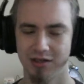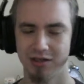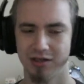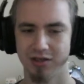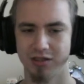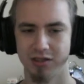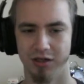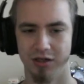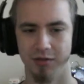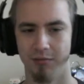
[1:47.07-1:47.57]

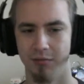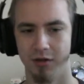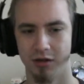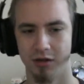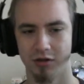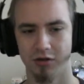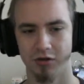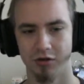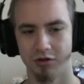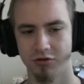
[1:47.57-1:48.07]
some
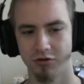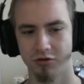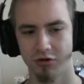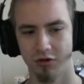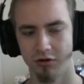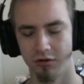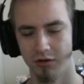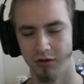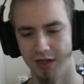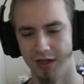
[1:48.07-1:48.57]

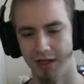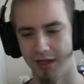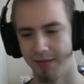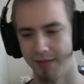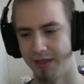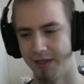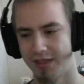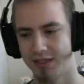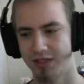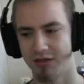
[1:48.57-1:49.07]
control
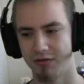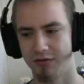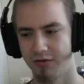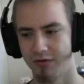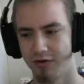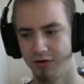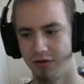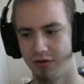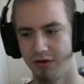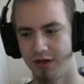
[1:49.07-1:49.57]
elements to
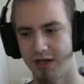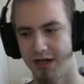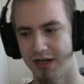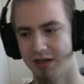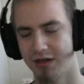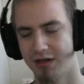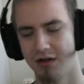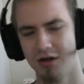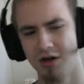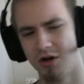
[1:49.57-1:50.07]
your
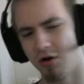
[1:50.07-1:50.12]
deck,